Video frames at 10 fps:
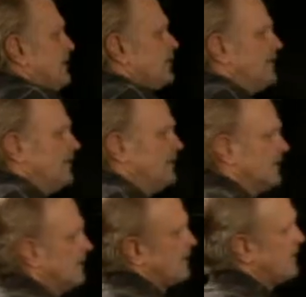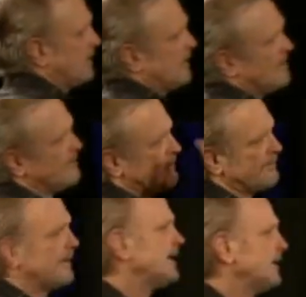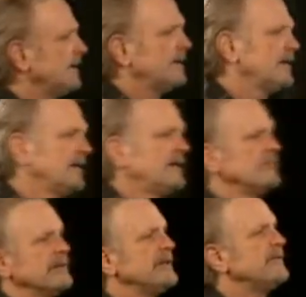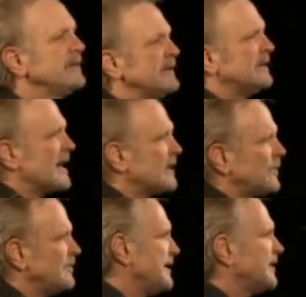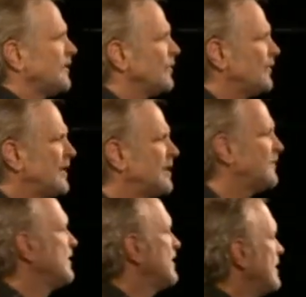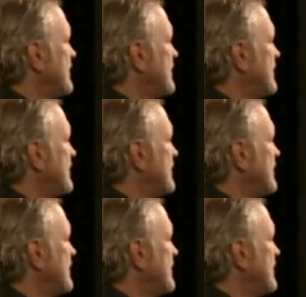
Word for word: it's real. I think, frankly, believing in God would make no sense